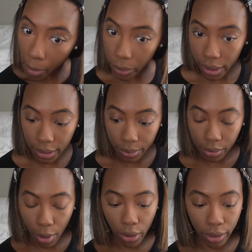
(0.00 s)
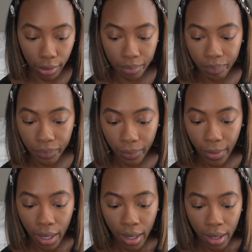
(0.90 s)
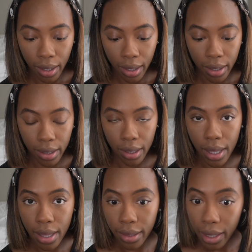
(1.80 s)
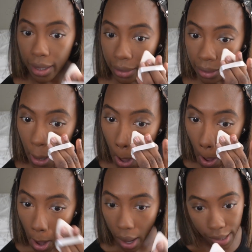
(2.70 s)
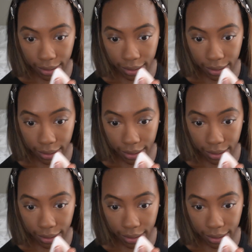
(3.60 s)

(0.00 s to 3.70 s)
Because I'm talking. And then I